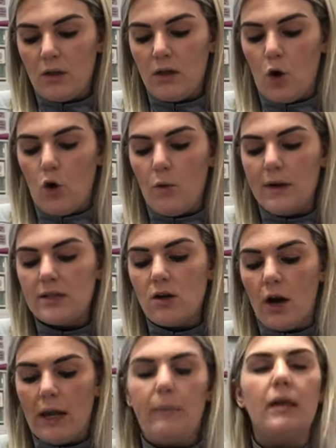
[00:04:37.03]
that always
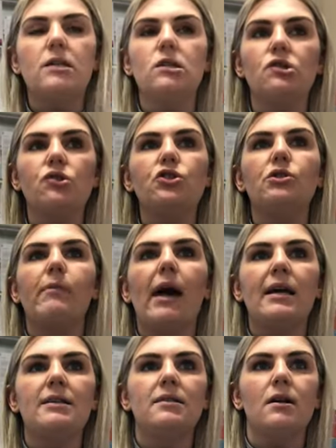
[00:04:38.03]
got him into such a
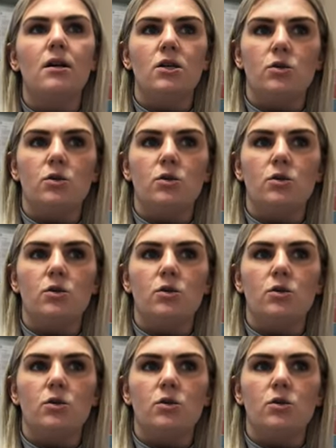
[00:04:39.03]
mess.